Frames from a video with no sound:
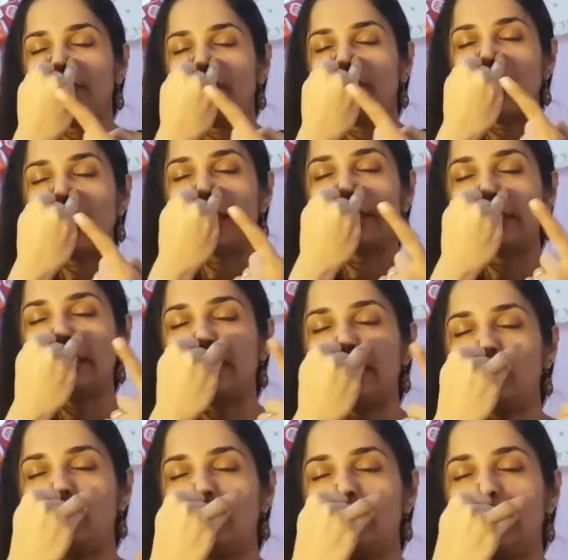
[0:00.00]
exhale
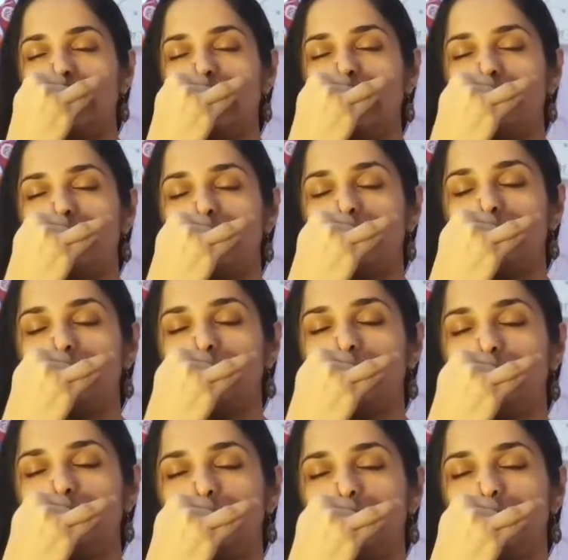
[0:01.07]
through the left.
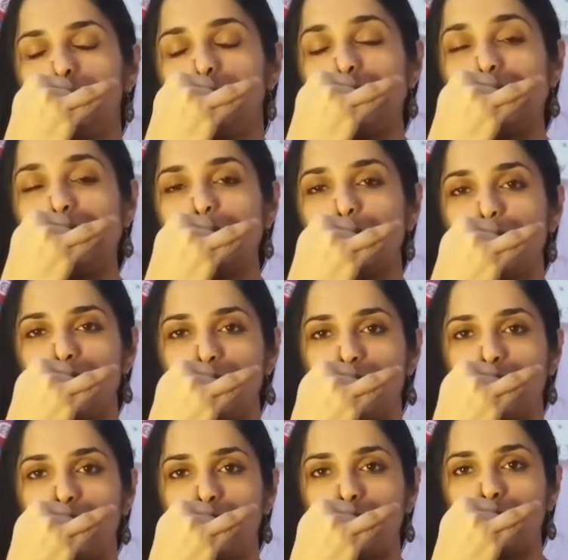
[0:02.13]
This is one
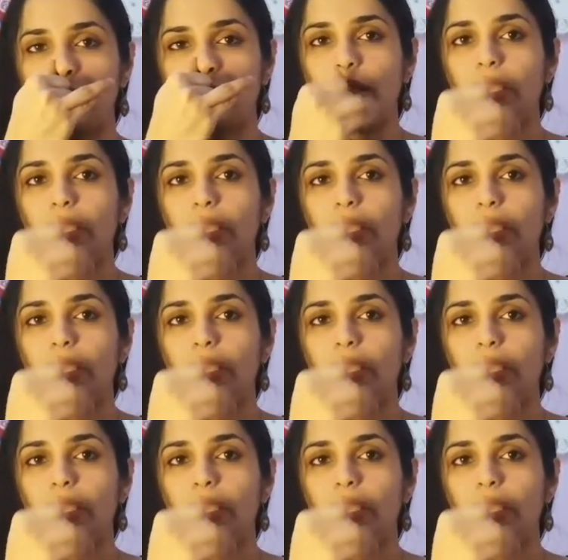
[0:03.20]
round.